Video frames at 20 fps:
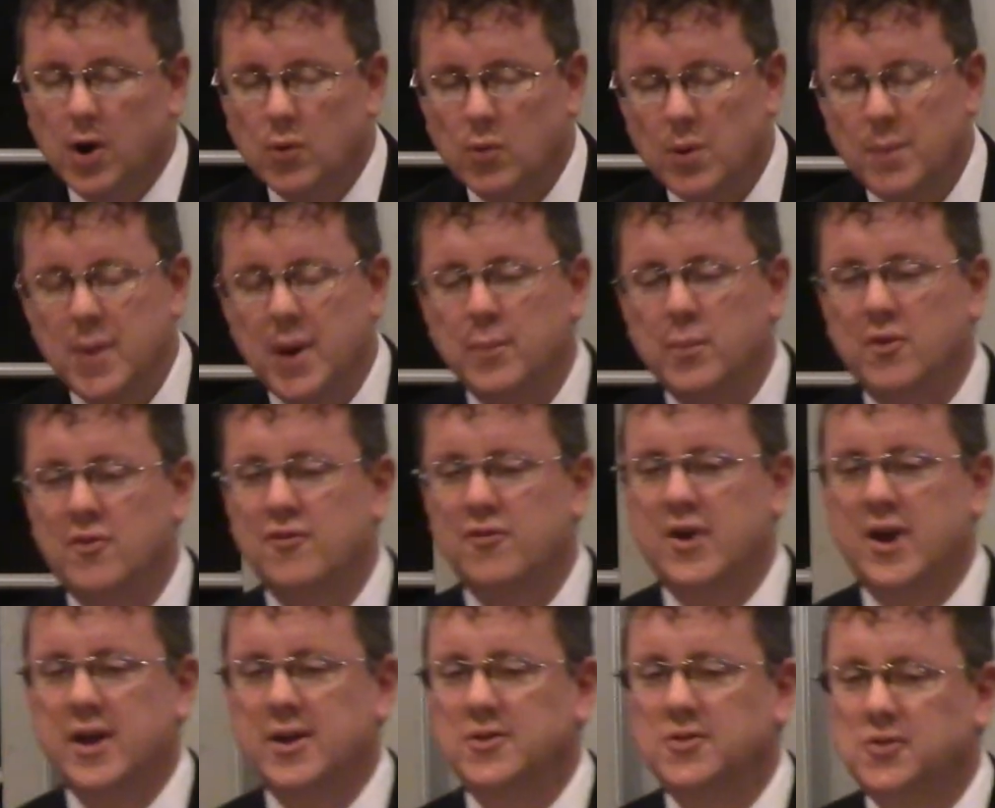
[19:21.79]
Remember,
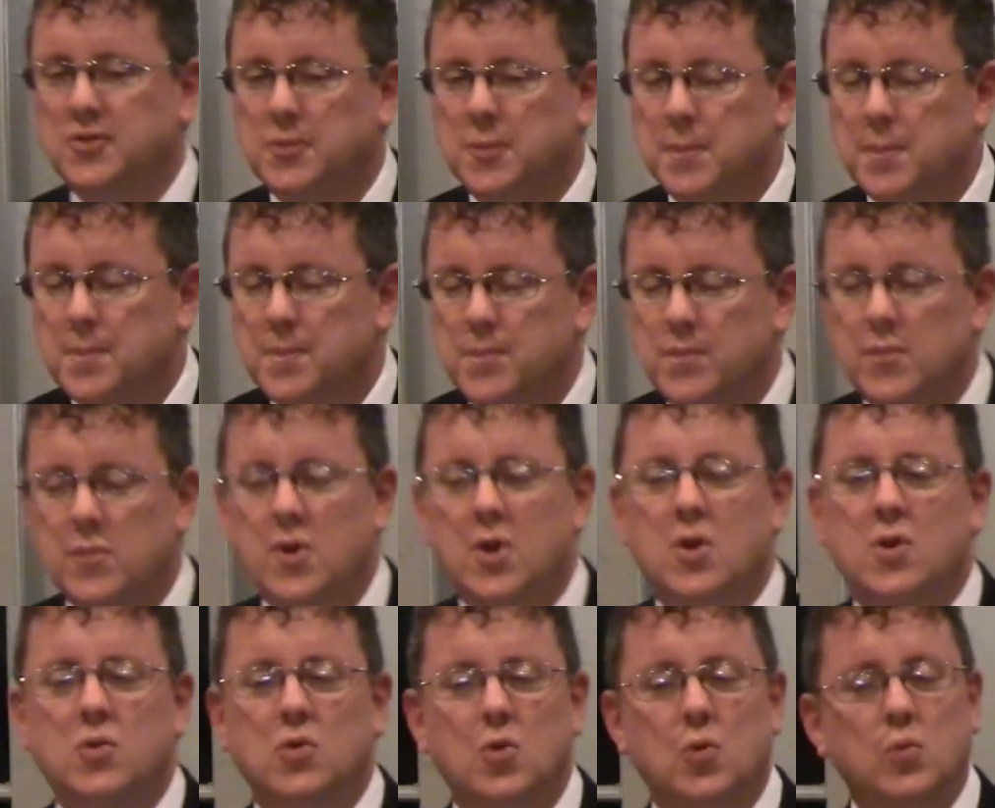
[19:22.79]
friends,
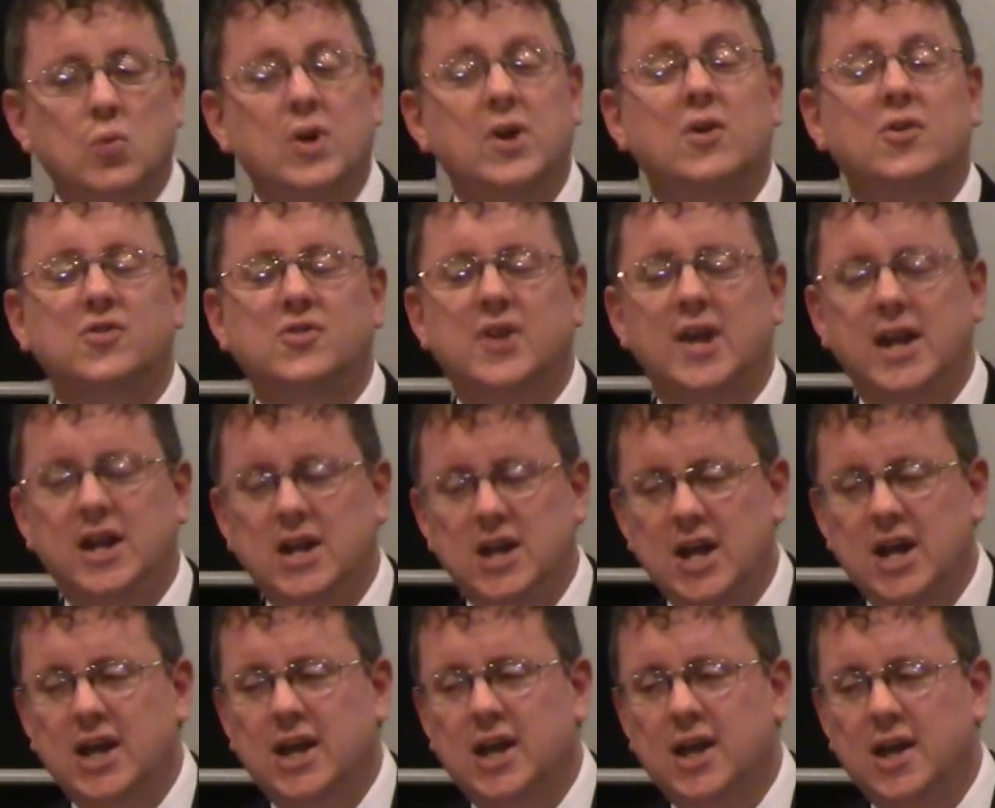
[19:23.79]
the real Saint
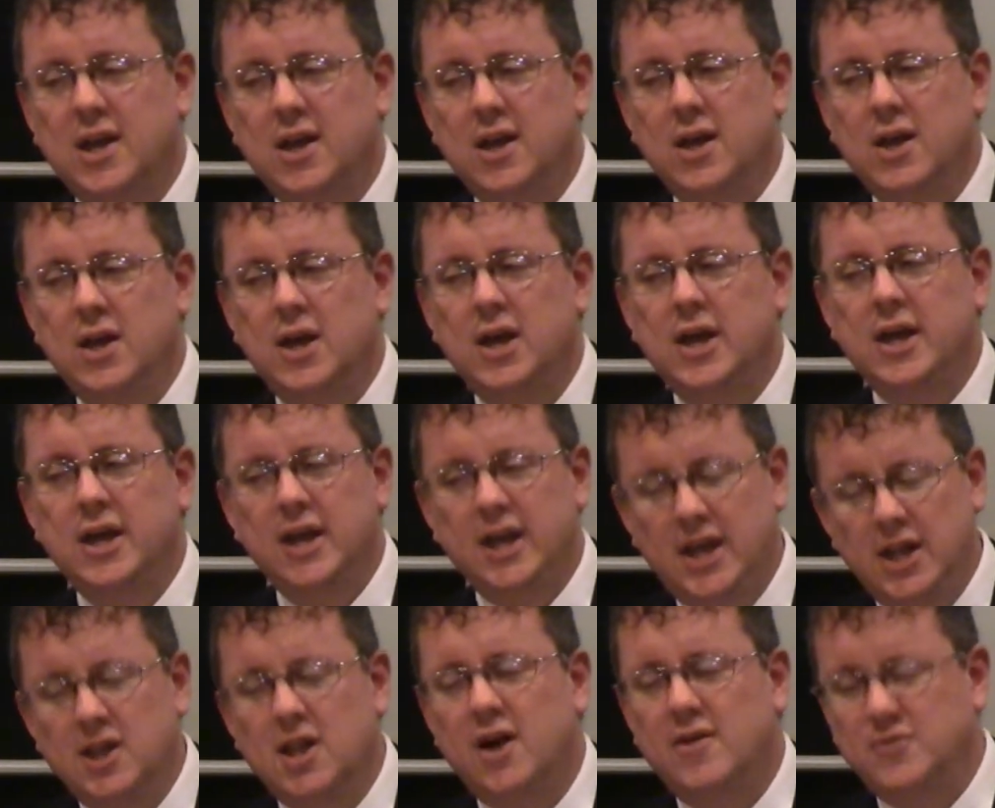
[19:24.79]
Nick, he
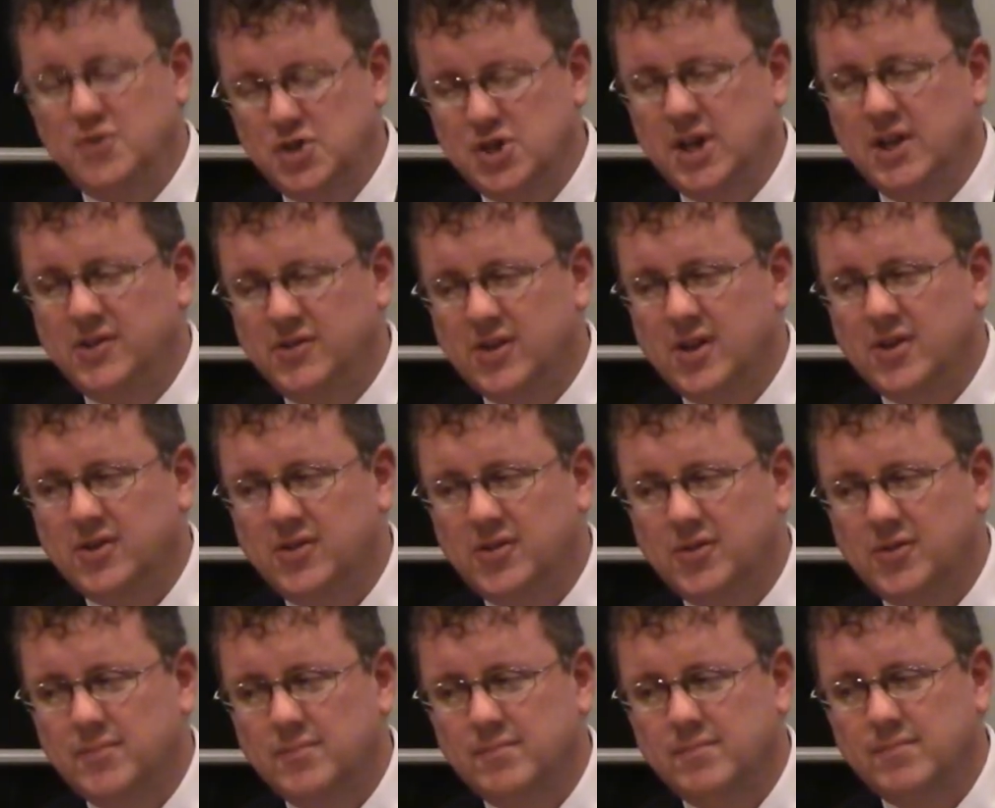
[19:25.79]
loved Jesus.
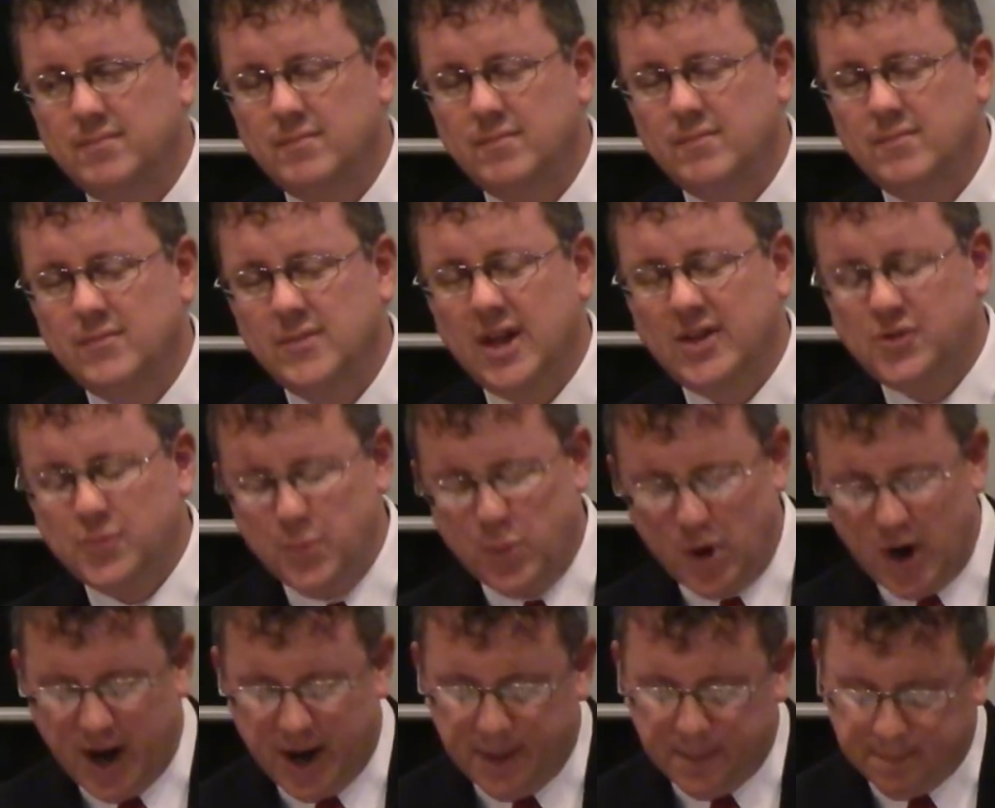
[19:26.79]
Let's
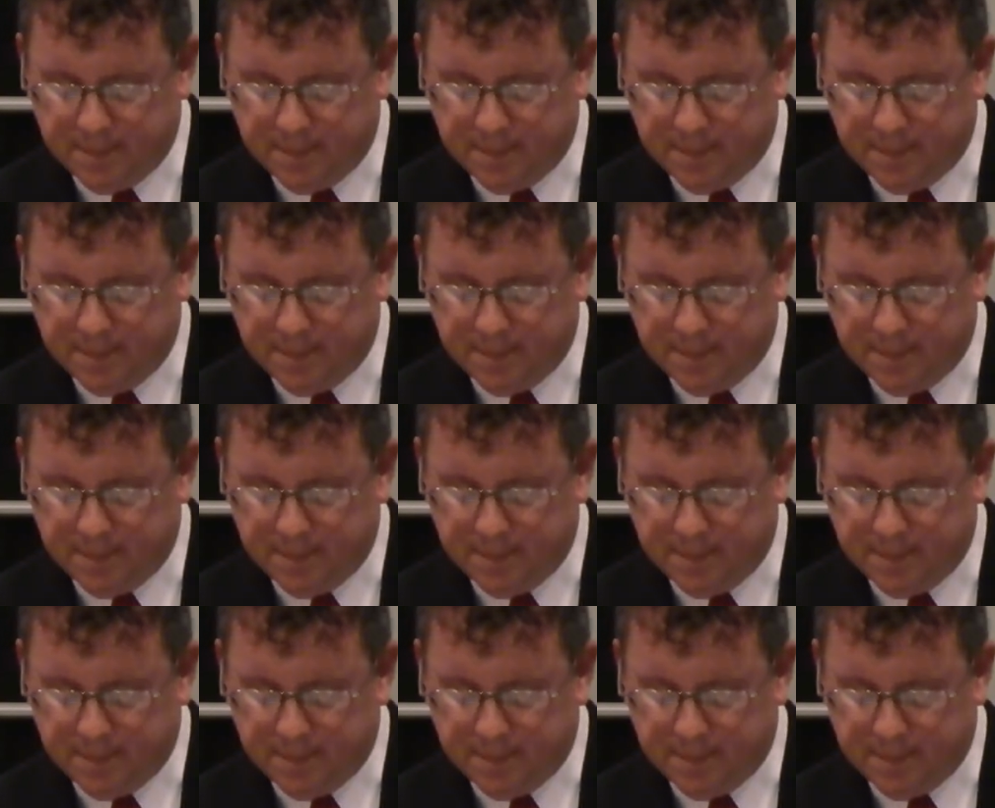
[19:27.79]
pray.